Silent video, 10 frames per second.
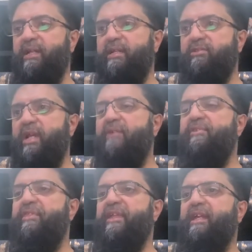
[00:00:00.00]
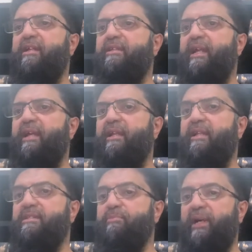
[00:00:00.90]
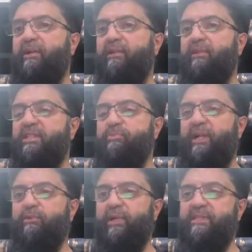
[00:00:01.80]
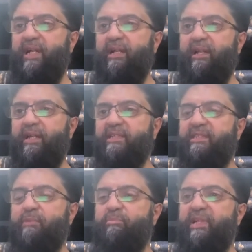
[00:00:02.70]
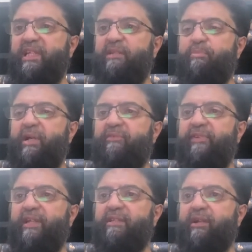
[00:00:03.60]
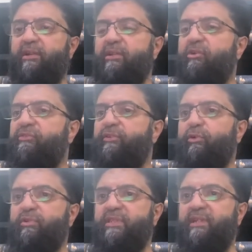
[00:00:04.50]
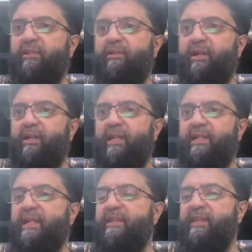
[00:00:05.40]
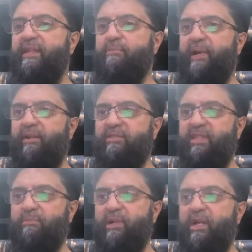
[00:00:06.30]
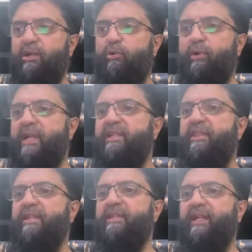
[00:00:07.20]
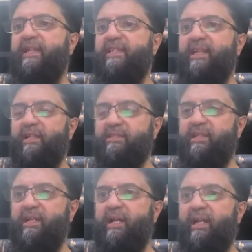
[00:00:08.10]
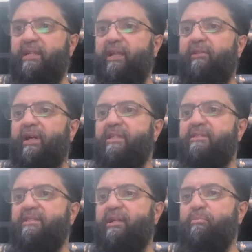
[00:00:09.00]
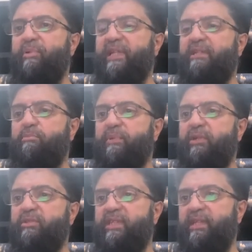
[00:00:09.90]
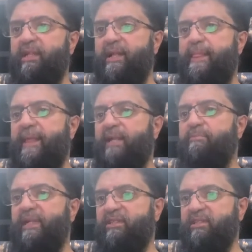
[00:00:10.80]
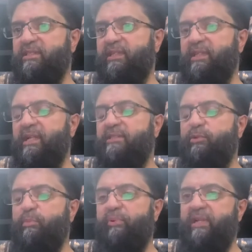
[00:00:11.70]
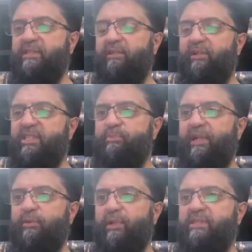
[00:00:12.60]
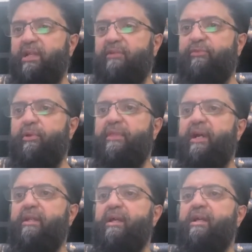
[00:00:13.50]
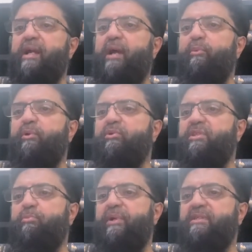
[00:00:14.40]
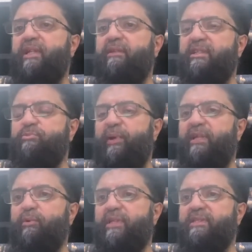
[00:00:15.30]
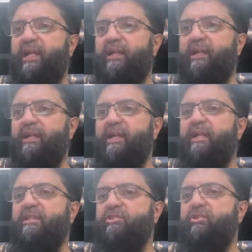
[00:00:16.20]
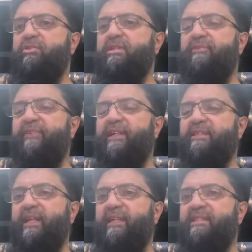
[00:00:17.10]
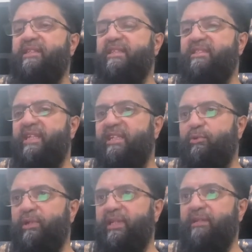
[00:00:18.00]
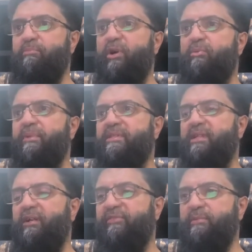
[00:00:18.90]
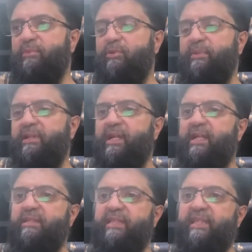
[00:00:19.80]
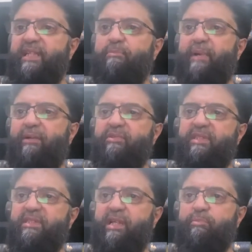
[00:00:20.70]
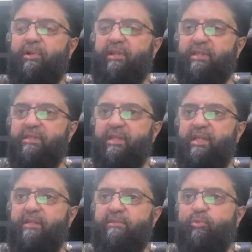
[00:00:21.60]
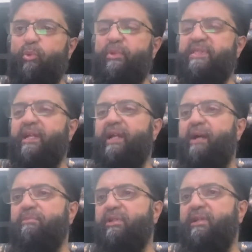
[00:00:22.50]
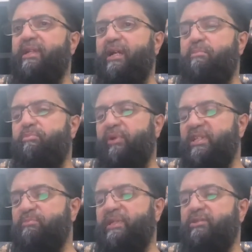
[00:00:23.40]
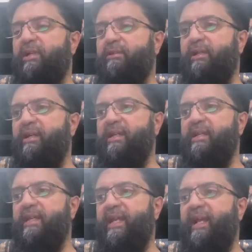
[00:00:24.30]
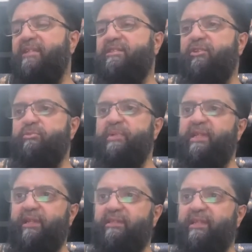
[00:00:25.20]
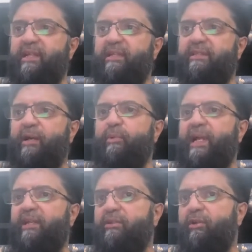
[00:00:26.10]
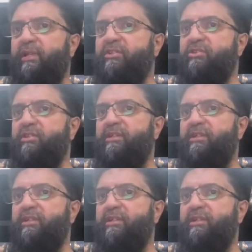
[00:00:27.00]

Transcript: So everything that is about Allah subhanahu wa ta'ala is completely perfect. There are no flaws in Allah, in anything about him or anything that he does. And Allah is complete beauty and majesty. So we praise Allah subhanahu wa ta'ala for that. And we also praise Allah subhanahu wa ta'ala due to the fact that he is continually, moment after moment, sending bounties upon us. So when we say Alhamdulillah, praise be to Allah, it has those meanings, that we acknowledge